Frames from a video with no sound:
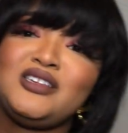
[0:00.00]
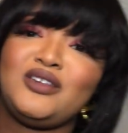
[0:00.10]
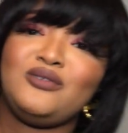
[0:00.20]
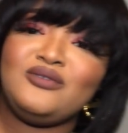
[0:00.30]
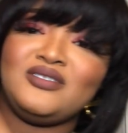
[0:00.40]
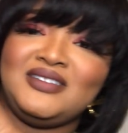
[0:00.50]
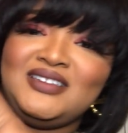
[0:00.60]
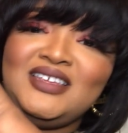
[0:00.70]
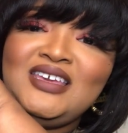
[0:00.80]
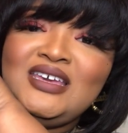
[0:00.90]
cute.
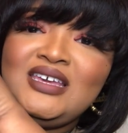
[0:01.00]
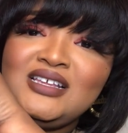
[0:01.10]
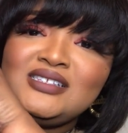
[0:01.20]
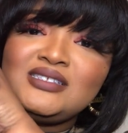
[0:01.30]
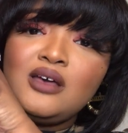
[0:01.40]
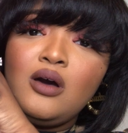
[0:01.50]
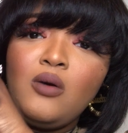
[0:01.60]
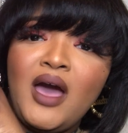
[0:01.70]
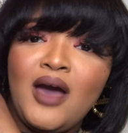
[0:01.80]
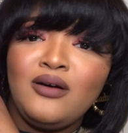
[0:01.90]

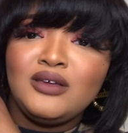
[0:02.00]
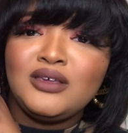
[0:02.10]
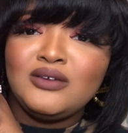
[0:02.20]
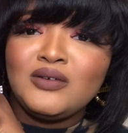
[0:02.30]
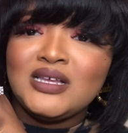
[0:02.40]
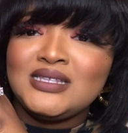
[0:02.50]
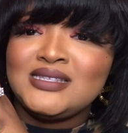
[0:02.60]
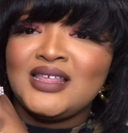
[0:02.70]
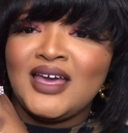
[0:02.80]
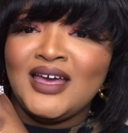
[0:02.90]
So how cute is
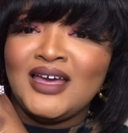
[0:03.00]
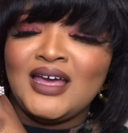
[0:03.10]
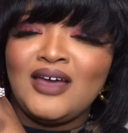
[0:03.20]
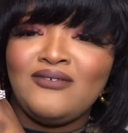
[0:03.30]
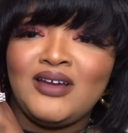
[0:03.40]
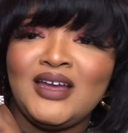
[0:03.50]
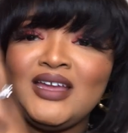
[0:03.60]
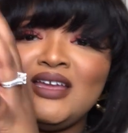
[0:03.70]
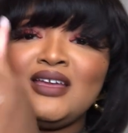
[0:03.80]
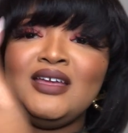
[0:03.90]
that,
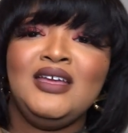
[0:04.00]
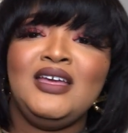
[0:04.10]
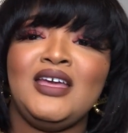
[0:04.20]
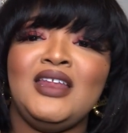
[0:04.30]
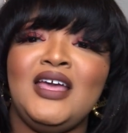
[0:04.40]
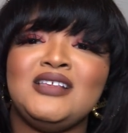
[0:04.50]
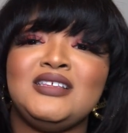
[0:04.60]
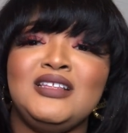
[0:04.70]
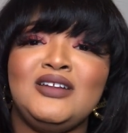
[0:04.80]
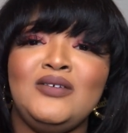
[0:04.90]
right? And it has
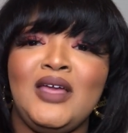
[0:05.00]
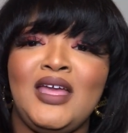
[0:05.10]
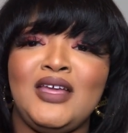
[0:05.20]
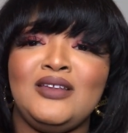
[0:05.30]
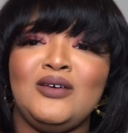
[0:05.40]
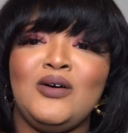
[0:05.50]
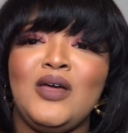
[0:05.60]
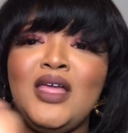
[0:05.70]
a little handle